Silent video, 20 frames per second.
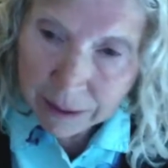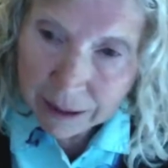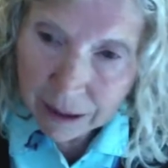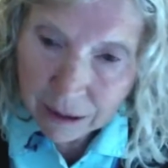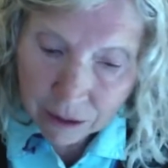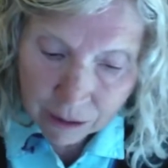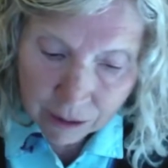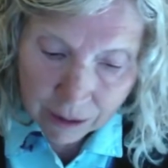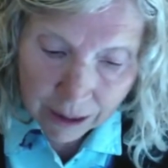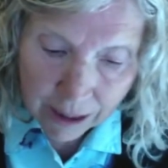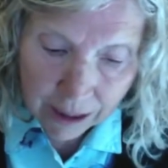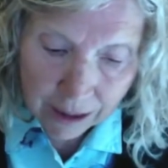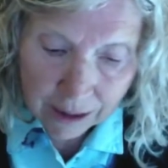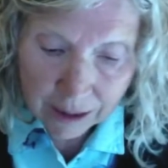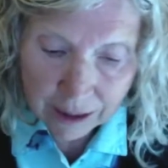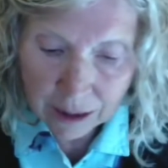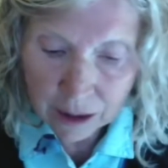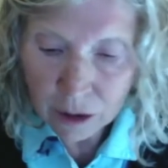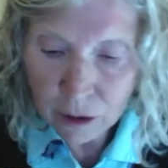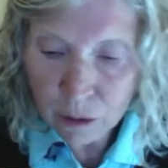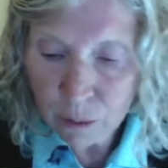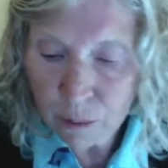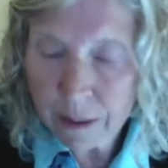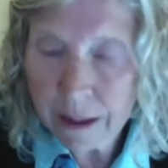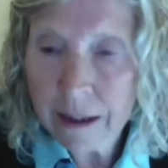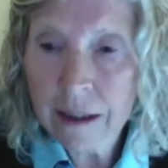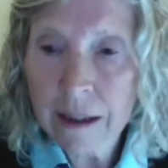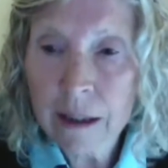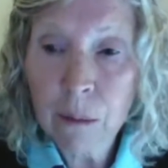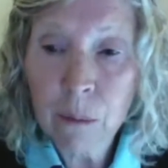underline. It's
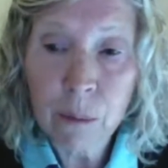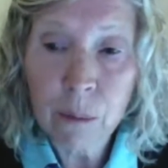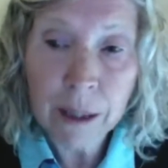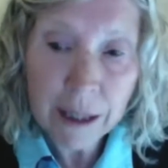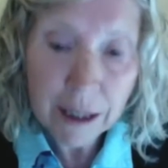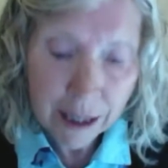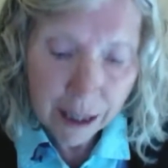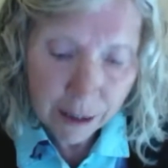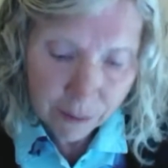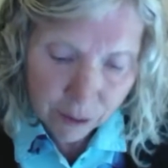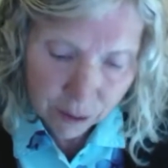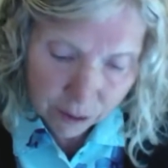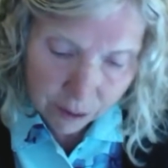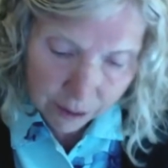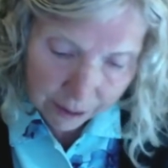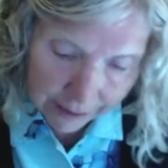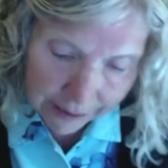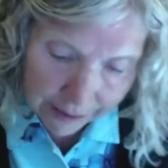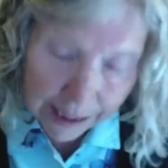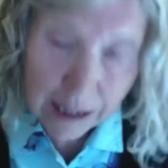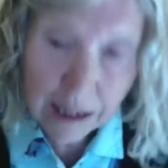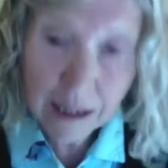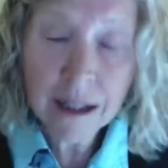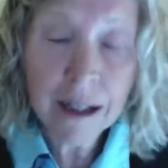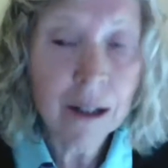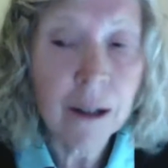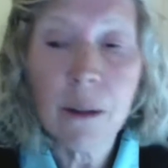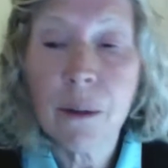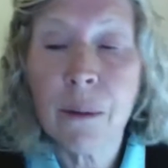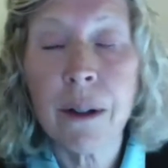directly right after. Then
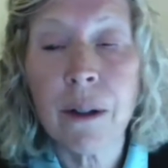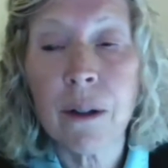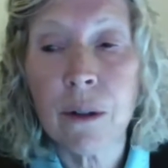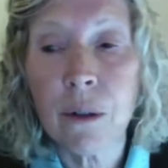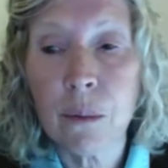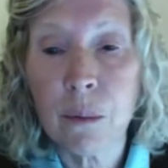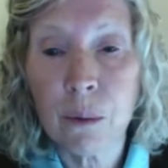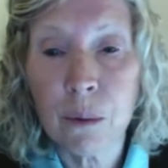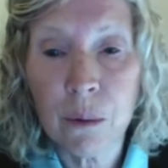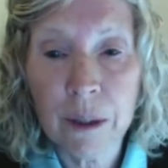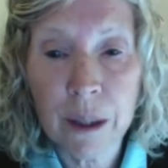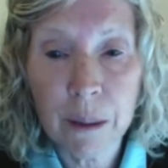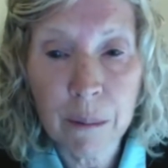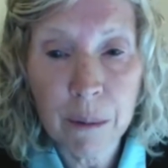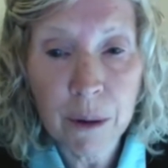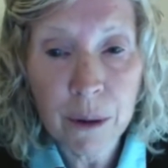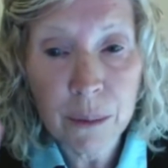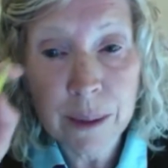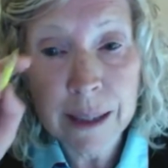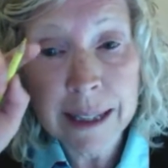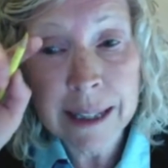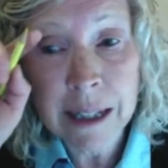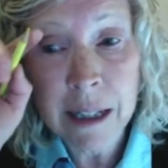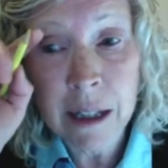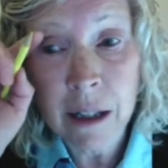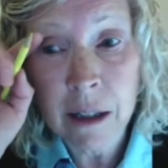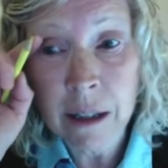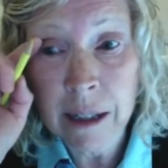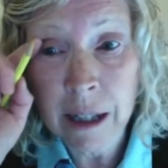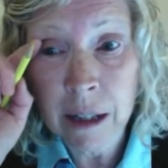we go to rule number 3, get our
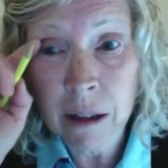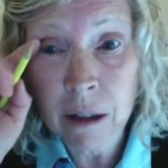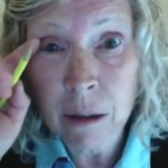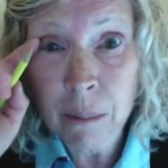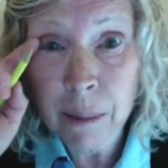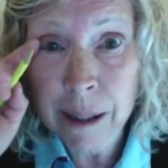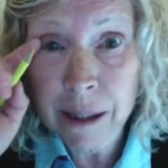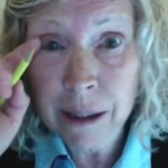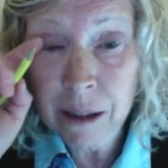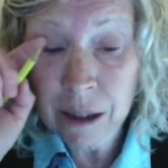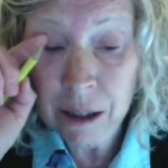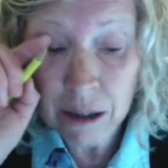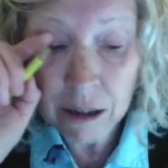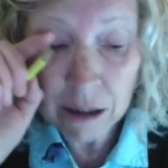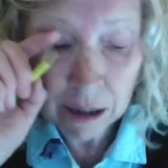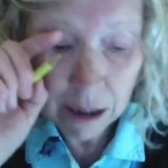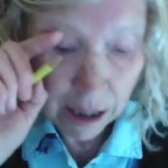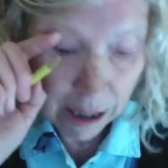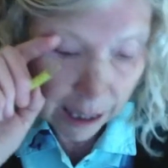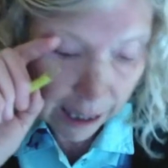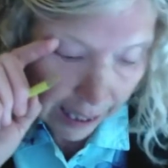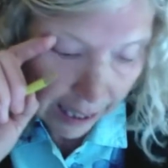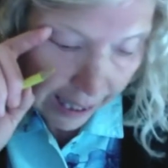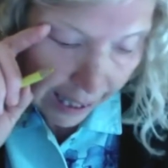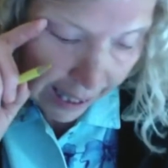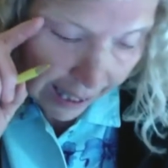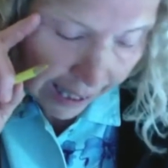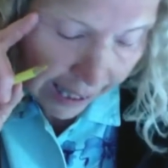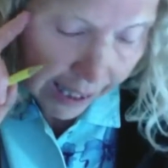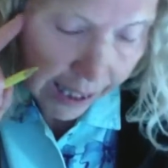yellow pencil,
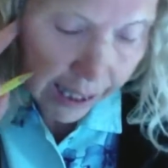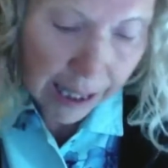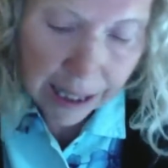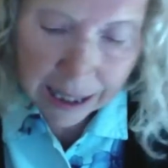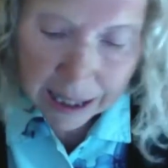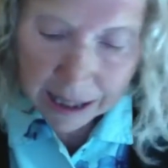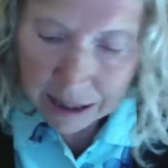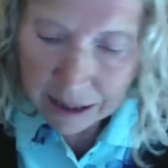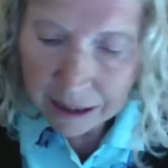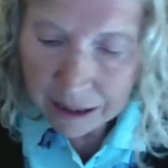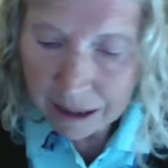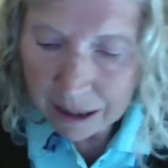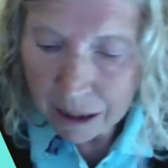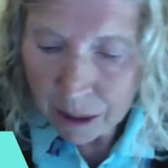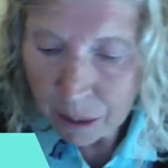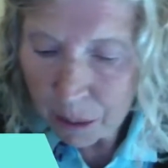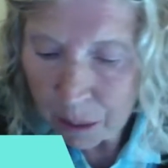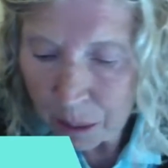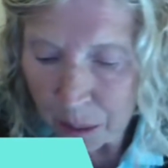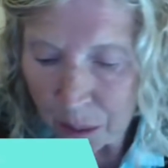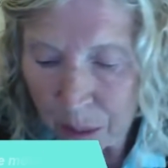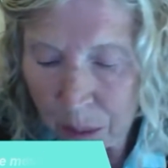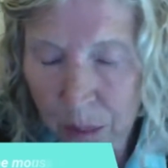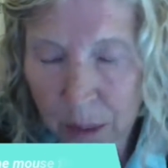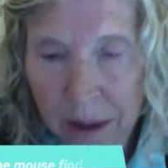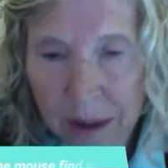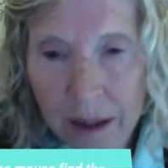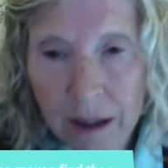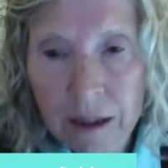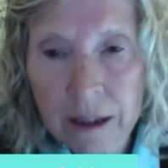and
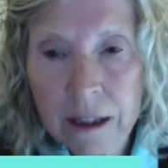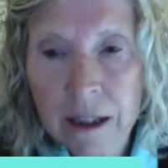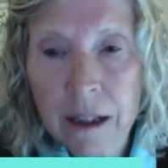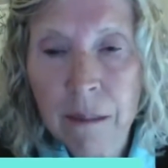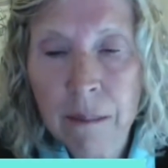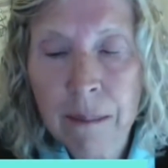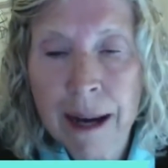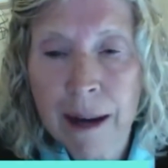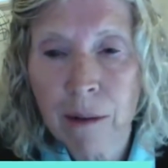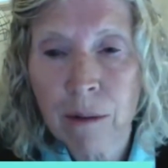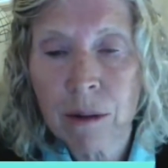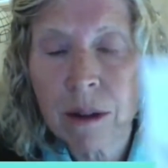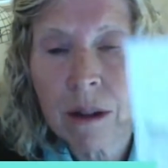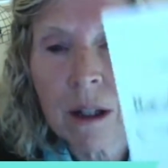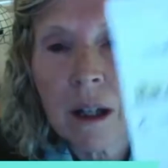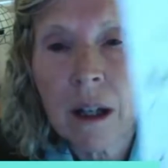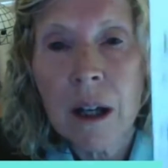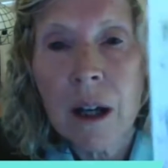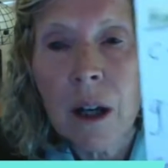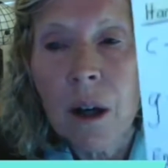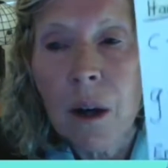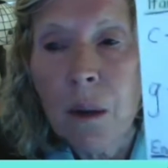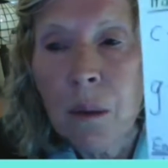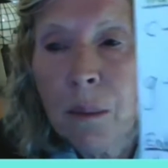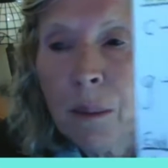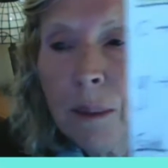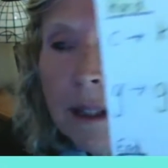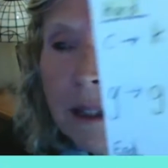with our little mouse, we